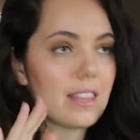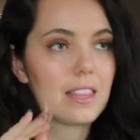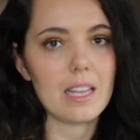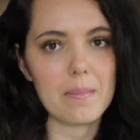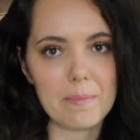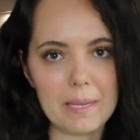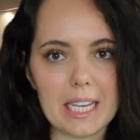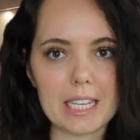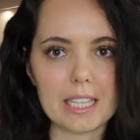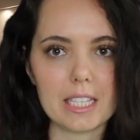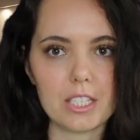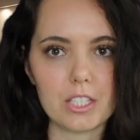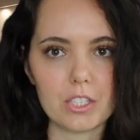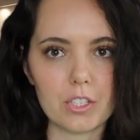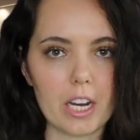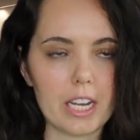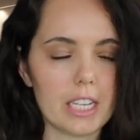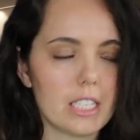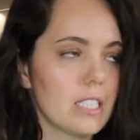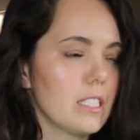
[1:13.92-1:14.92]
Let me get this
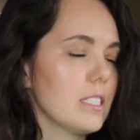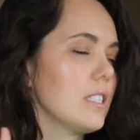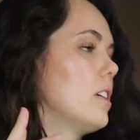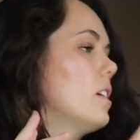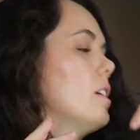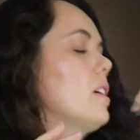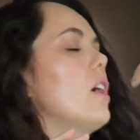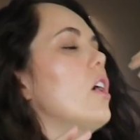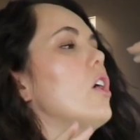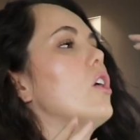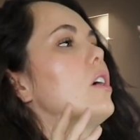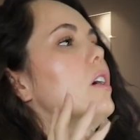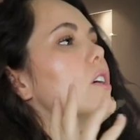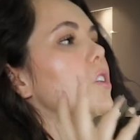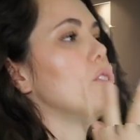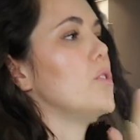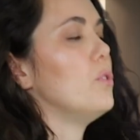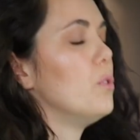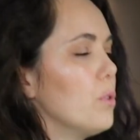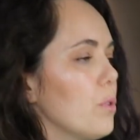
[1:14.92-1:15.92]
straight.
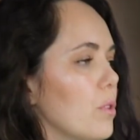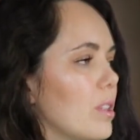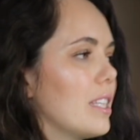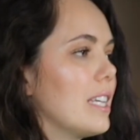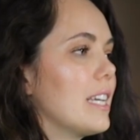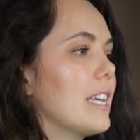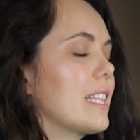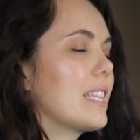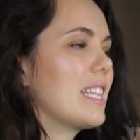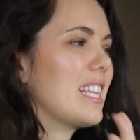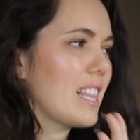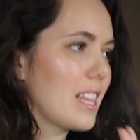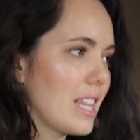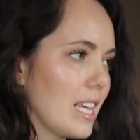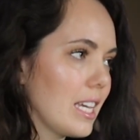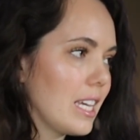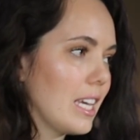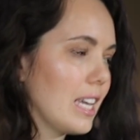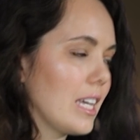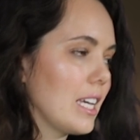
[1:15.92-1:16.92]
You think that
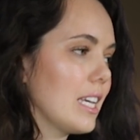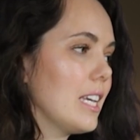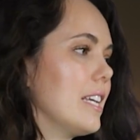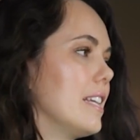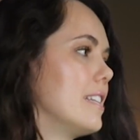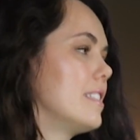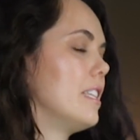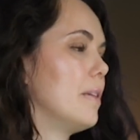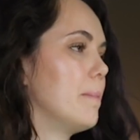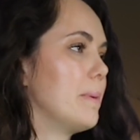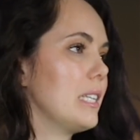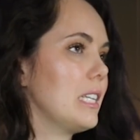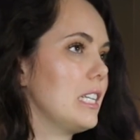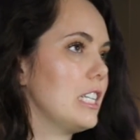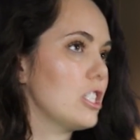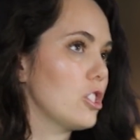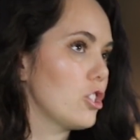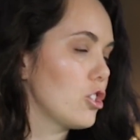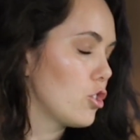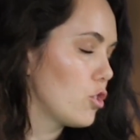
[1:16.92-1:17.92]
thinking is the
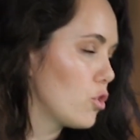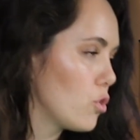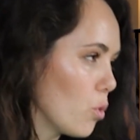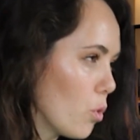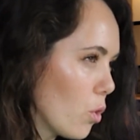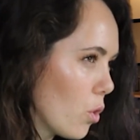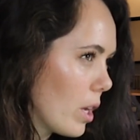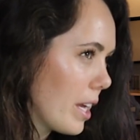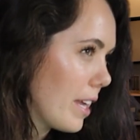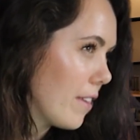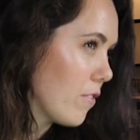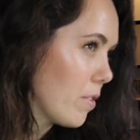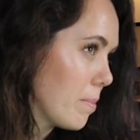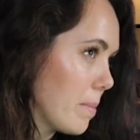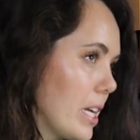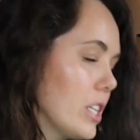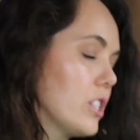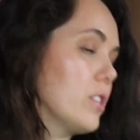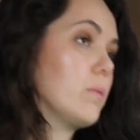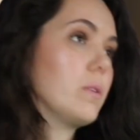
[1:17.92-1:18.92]
ability to store
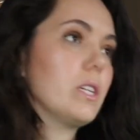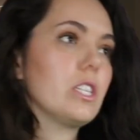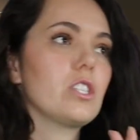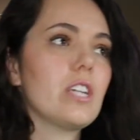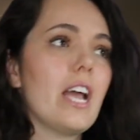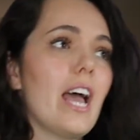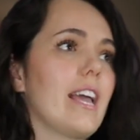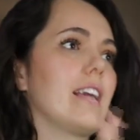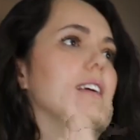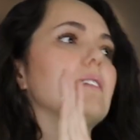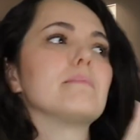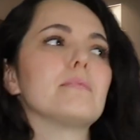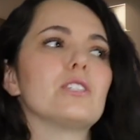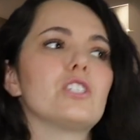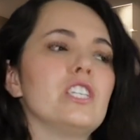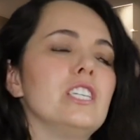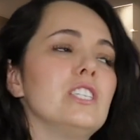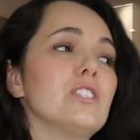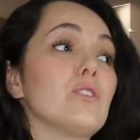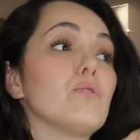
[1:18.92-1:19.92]
information, which, hey,
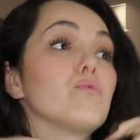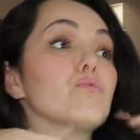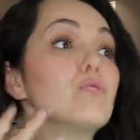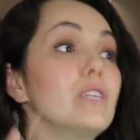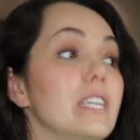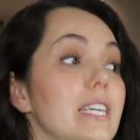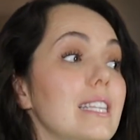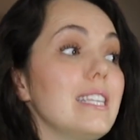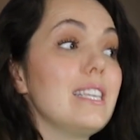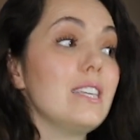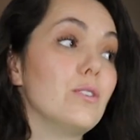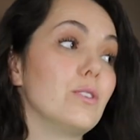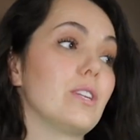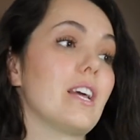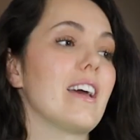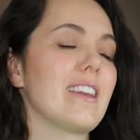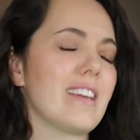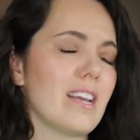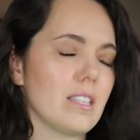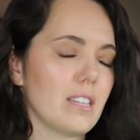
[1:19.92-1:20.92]
machines are really good
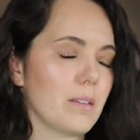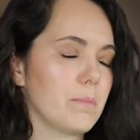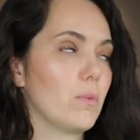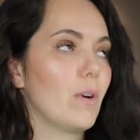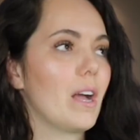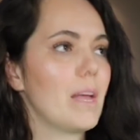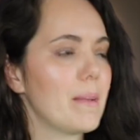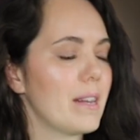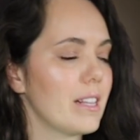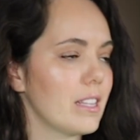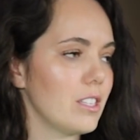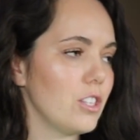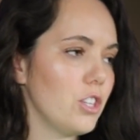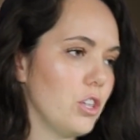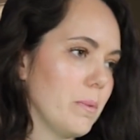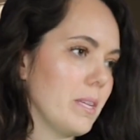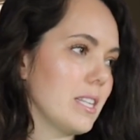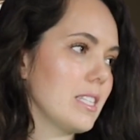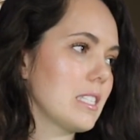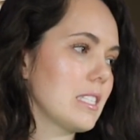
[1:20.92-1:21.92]
at now, like way better than
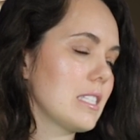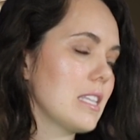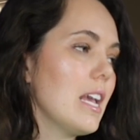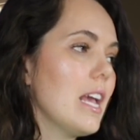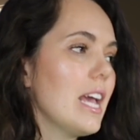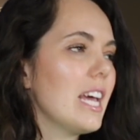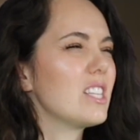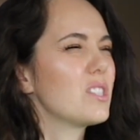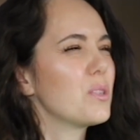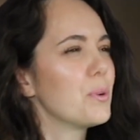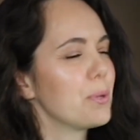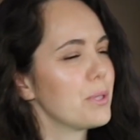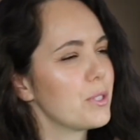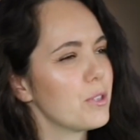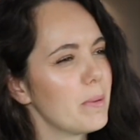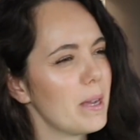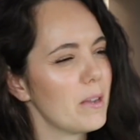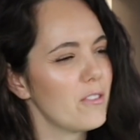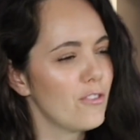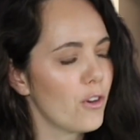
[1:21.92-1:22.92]
humans. And it's
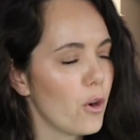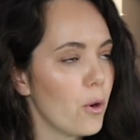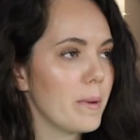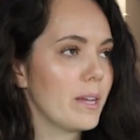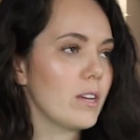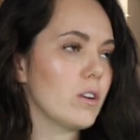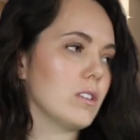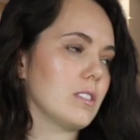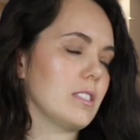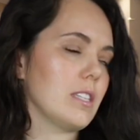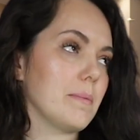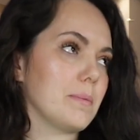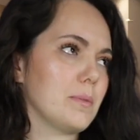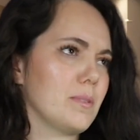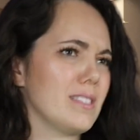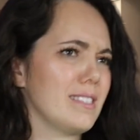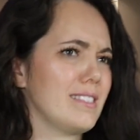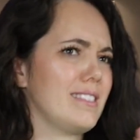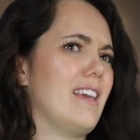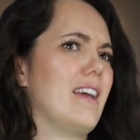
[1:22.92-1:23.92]
also that forming concept,
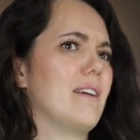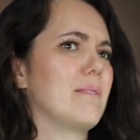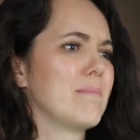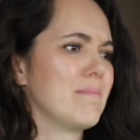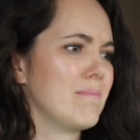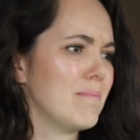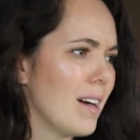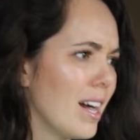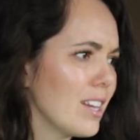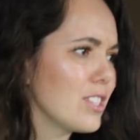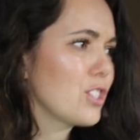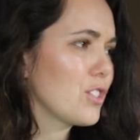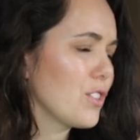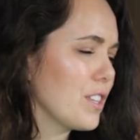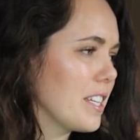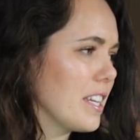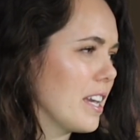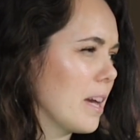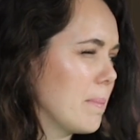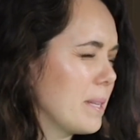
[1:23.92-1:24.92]
which is, yeah, much
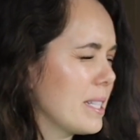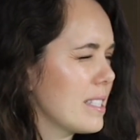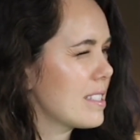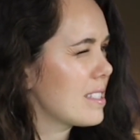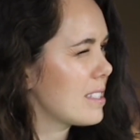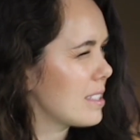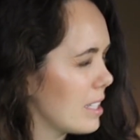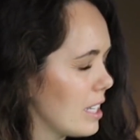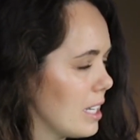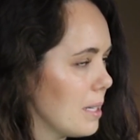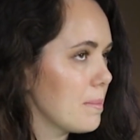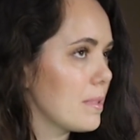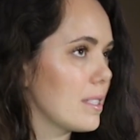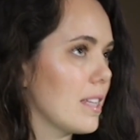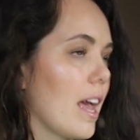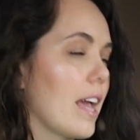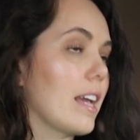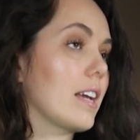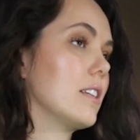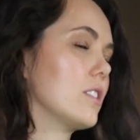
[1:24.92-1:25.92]
trickier, but it seems
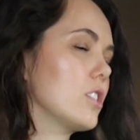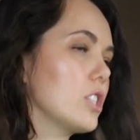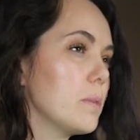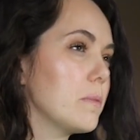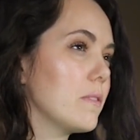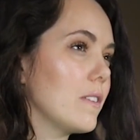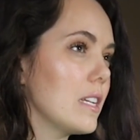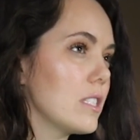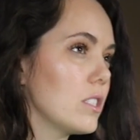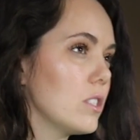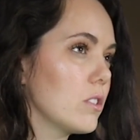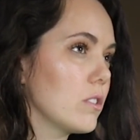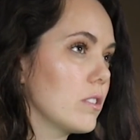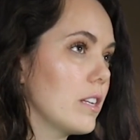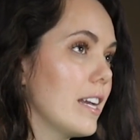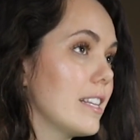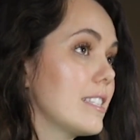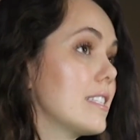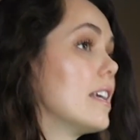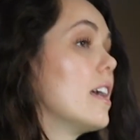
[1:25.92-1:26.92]
like unsupervised neural
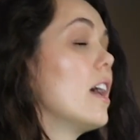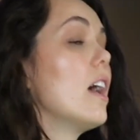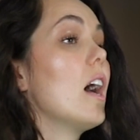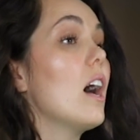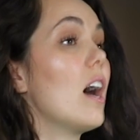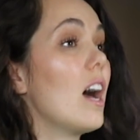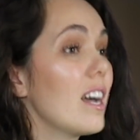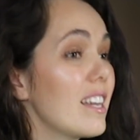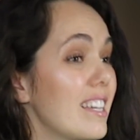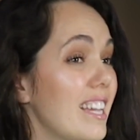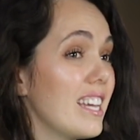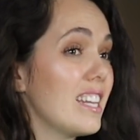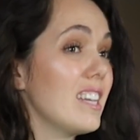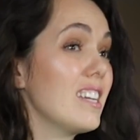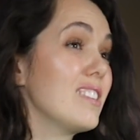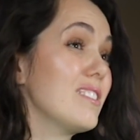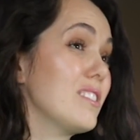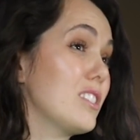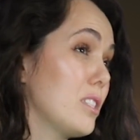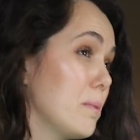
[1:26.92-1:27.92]
nets are
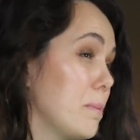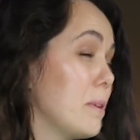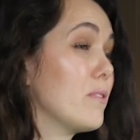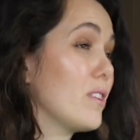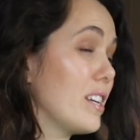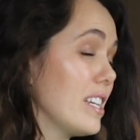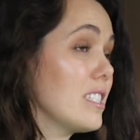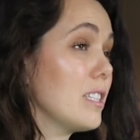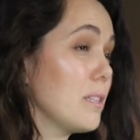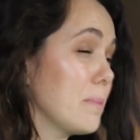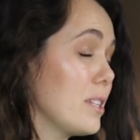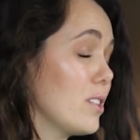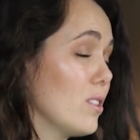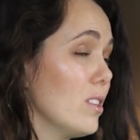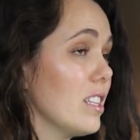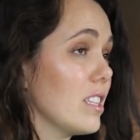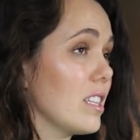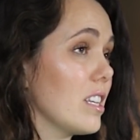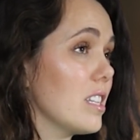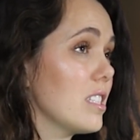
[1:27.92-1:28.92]
getting to be reasonably
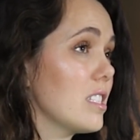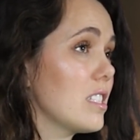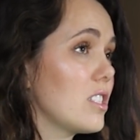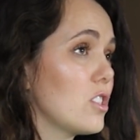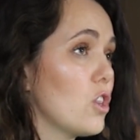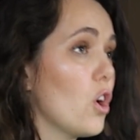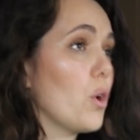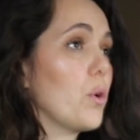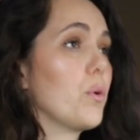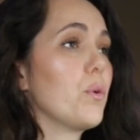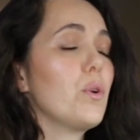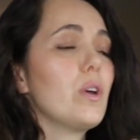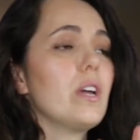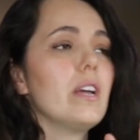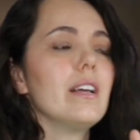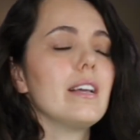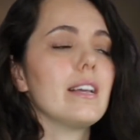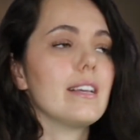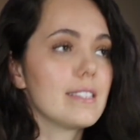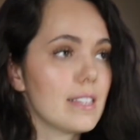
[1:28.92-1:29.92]
good at this. So
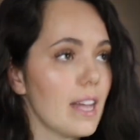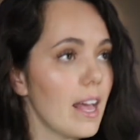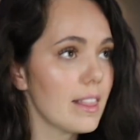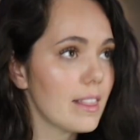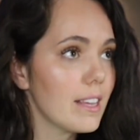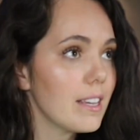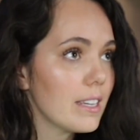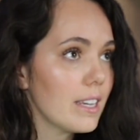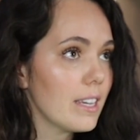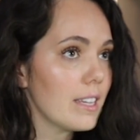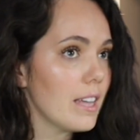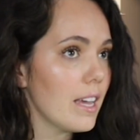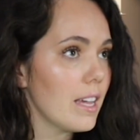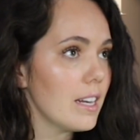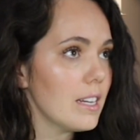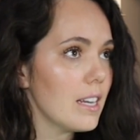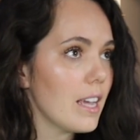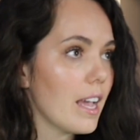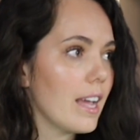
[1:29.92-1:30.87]
is that thinking then?